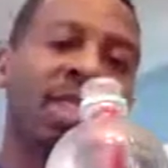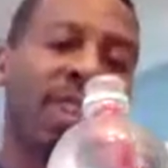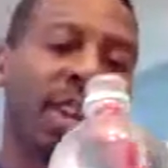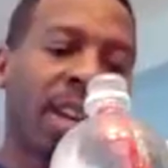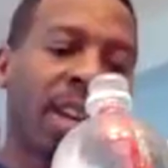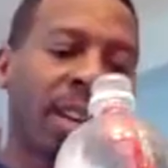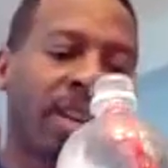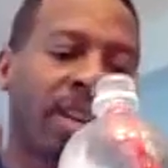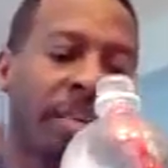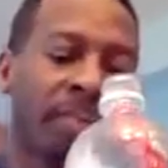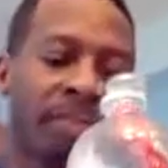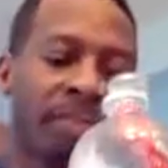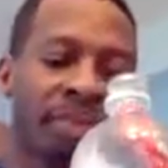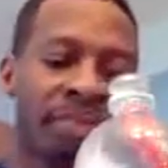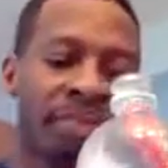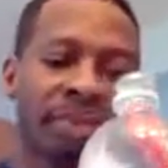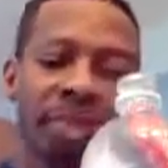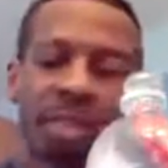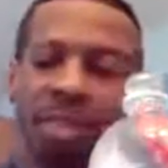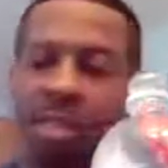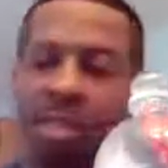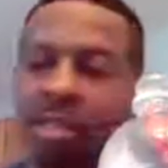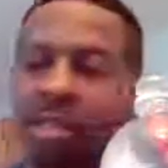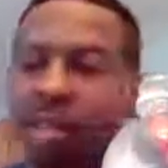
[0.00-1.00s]
All right,
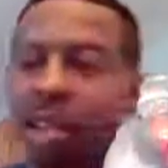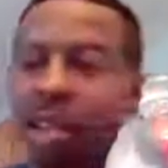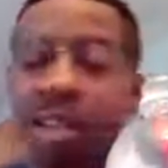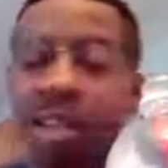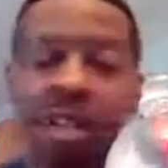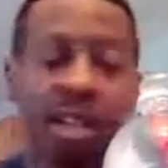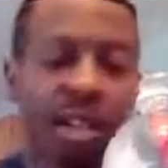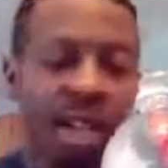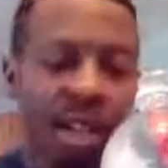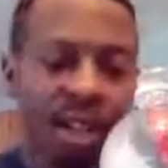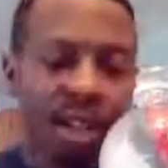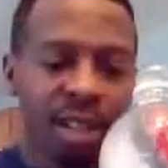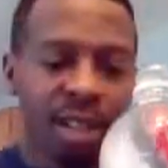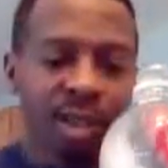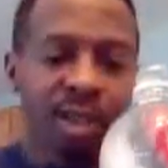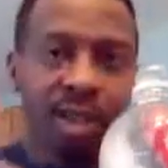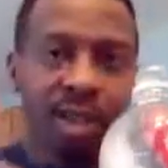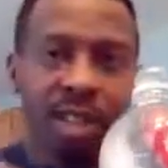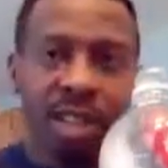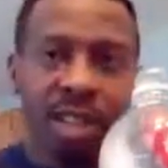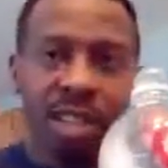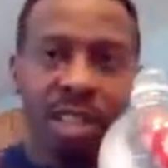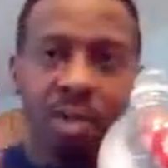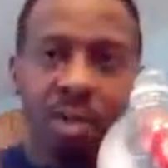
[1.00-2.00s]
so again, you
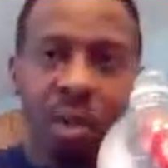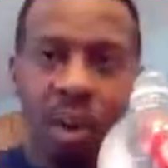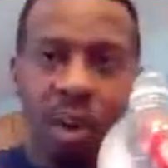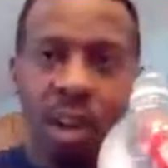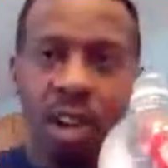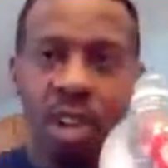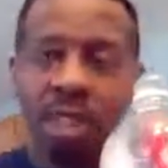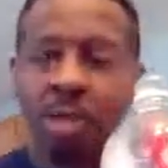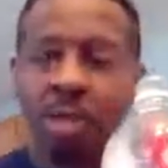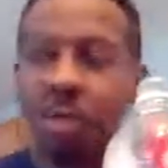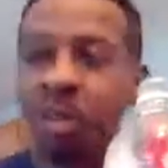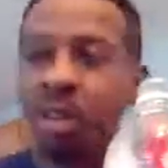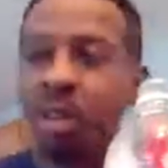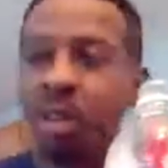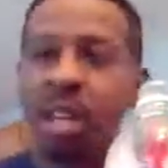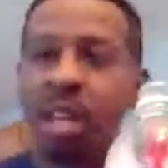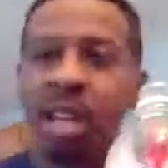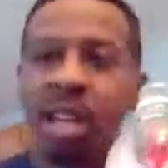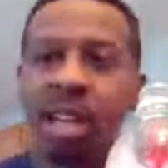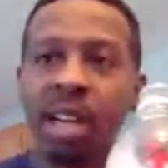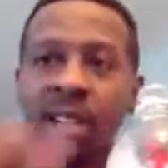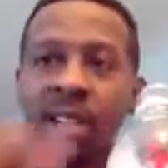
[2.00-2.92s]
saw some water spilled